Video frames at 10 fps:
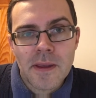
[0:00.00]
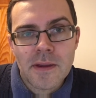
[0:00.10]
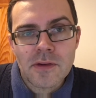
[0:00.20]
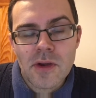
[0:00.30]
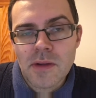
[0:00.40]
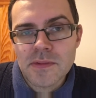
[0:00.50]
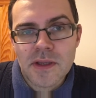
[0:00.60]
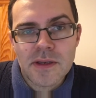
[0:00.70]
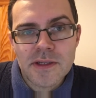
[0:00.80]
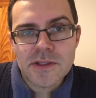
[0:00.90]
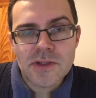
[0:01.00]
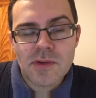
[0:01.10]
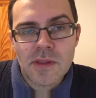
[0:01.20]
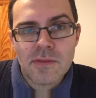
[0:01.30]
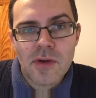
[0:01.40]
terms and conditions
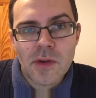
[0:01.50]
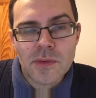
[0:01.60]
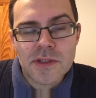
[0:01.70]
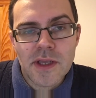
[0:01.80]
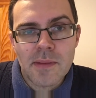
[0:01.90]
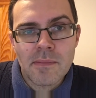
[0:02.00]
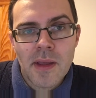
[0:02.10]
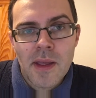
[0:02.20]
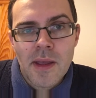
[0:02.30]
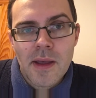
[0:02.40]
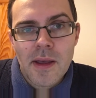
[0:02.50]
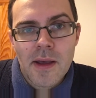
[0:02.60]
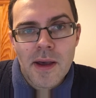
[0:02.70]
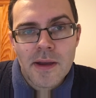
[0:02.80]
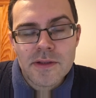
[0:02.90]
around the furlough scheme
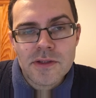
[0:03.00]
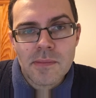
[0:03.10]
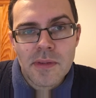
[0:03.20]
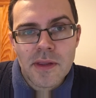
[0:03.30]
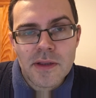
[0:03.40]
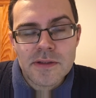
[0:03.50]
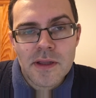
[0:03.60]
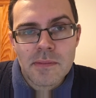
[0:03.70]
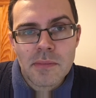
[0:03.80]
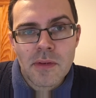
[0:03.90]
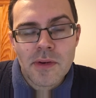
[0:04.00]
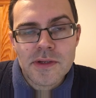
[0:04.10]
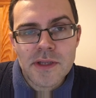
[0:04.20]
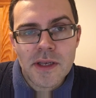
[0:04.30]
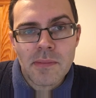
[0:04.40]
and some things that employers
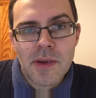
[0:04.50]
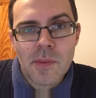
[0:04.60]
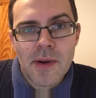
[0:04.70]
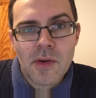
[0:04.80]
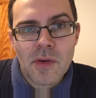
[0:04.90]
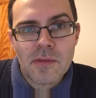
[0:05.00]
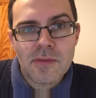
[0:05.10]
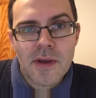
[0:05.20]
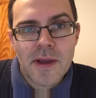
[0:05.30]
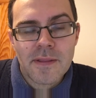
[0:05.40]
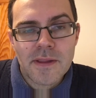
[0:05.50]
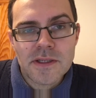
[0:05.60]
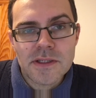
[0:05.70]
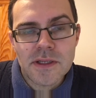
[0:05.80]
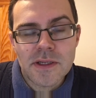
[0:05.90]
need to be aware of at this
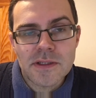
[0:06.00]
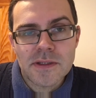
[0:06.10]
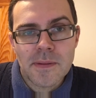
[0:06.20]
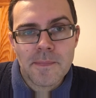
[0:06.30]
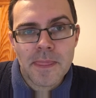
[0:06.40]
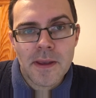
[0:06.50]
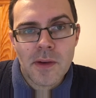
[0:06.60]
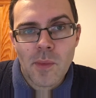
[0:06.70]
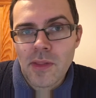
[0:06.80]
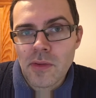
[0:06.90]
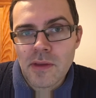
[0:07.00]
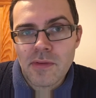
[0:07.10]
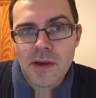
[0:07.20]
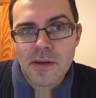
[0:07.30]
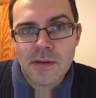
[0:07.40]
stage, whether they've
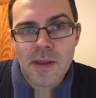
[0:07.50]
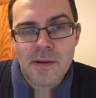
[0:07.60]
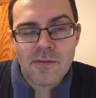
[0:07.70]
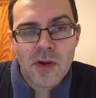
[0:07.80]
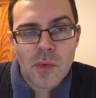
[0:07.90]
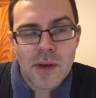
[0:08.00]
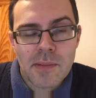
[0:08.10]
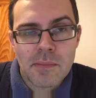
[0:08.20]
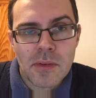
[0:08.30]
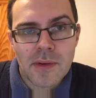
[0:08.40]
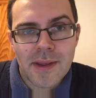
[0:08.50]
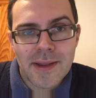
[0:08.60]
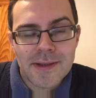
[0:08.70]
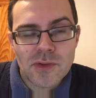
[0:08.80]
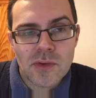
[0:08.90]
had furloughed
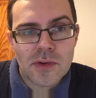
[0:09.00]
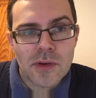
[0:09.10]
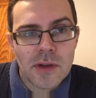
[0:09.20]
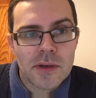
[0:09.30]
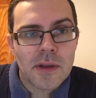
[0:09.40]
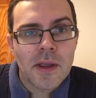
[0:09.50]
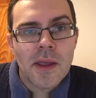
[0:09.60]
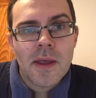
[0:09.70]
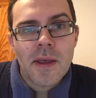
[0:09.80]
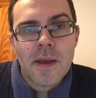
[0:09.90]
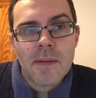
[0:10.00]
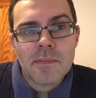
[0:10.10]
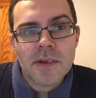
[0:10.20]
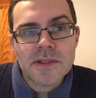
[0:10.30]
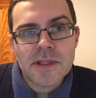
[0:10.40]
employees or not,
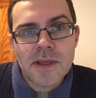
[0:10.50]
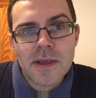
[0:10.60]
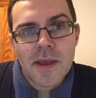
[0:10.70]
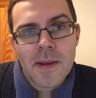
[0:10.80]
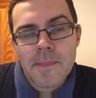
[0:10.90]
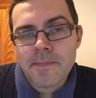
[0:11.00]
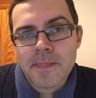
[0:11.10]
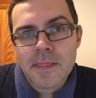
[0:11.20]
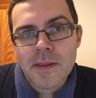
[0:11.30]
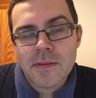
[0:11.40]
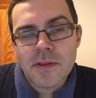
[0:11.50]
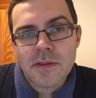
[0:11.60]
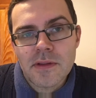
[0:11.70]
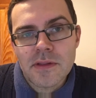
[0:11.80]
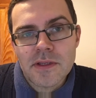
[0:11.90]
because the
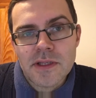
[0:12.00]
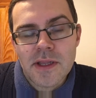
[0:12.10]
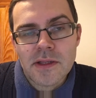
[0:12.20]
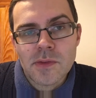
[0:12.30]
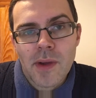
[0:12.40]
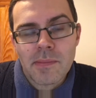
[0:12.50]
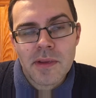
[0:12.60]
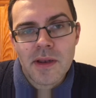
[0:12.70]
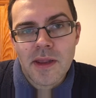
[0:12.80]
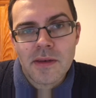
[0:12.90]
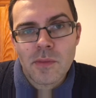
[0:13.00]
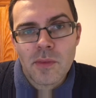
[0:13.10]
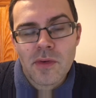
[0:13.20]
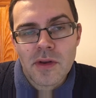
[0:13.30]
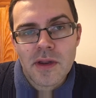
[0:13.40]
slate's wiped clean. We've
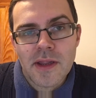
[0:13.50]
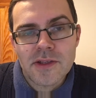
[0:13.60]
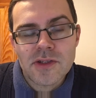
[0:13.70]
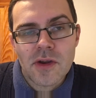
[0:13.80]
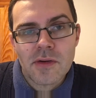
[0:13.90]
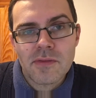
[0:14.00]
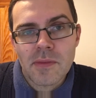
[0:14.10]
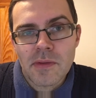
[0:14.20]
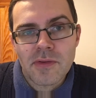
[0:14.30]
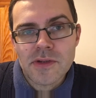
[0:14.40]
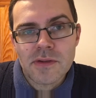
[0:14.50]
got a clean start from the 1st of